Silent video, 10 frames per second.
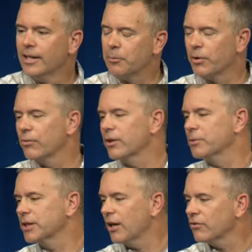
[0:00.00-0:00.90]
They pray for
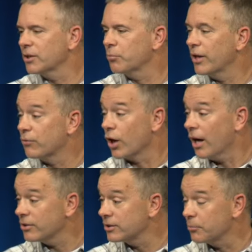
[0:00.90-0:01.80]
themselves, they pray for
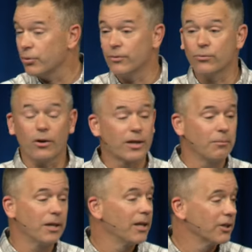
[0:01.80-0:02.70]
us, they pray for our
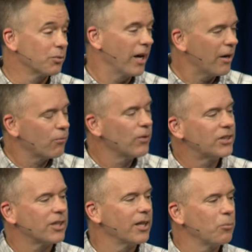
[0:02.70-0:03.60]
community as well. Every
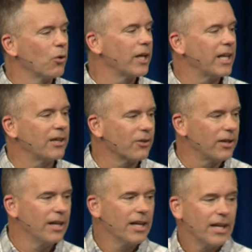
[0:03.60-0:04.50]
Sunday morning at
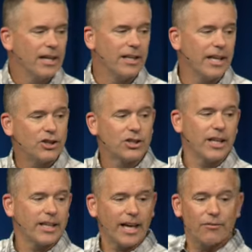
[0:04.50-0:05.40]
8:30 in the
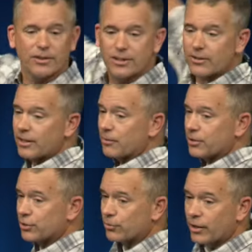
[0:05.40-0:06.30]
HCA cafeteria,
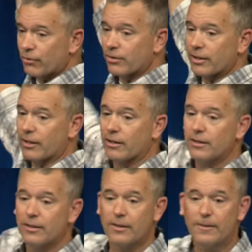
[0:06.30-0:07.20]
which is right over there.
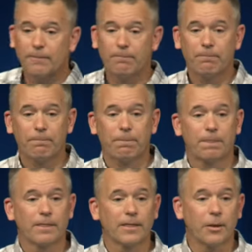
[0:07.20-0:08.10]

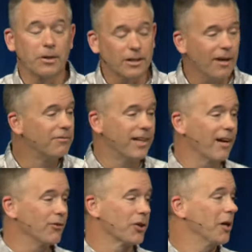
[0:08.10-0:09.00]
They would love to
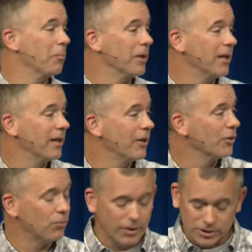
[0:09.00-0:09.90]
have your company and
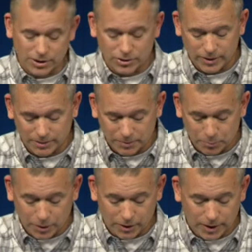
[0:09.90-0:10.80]
your voice to join them in
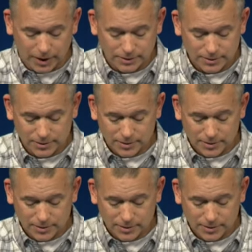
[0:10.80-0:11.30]
prayer, guys.